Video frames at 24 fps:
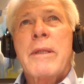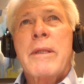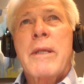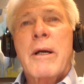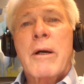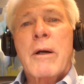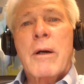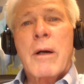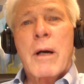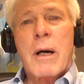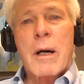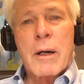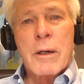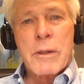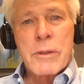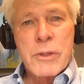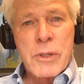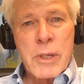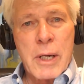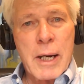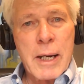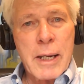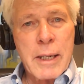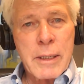there are
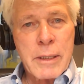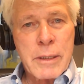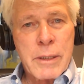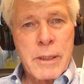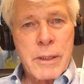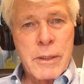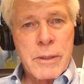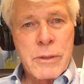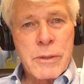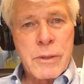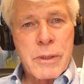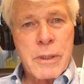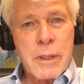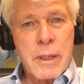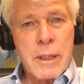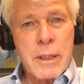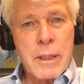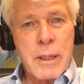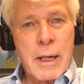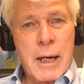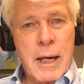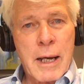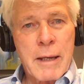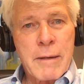scientists that
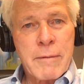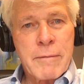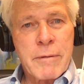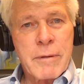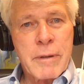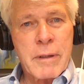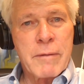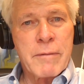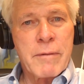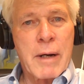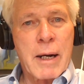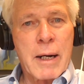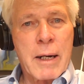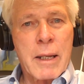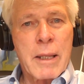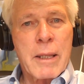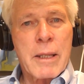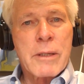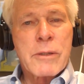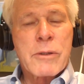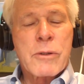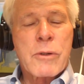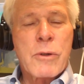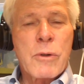I've invited
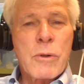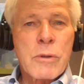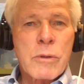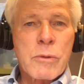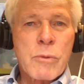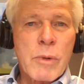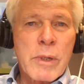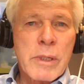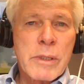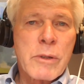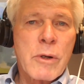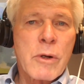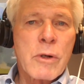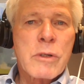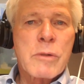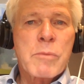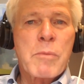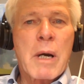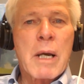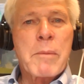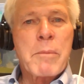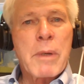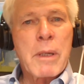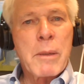this whose research
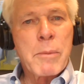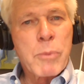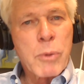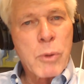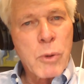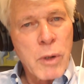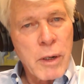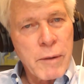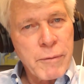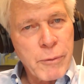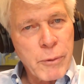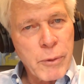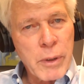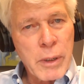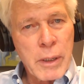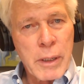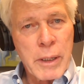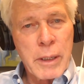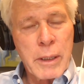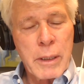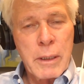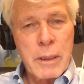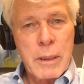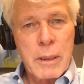might be
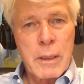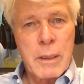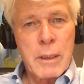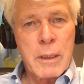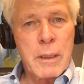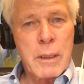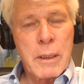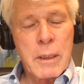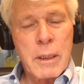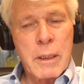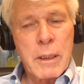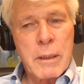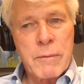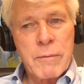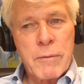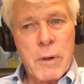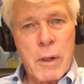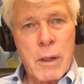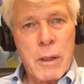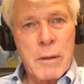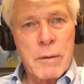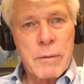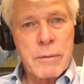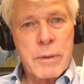peripherally
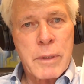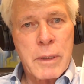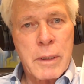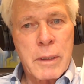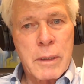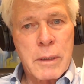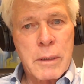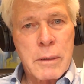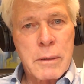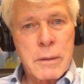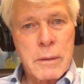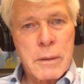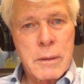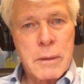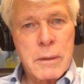involved in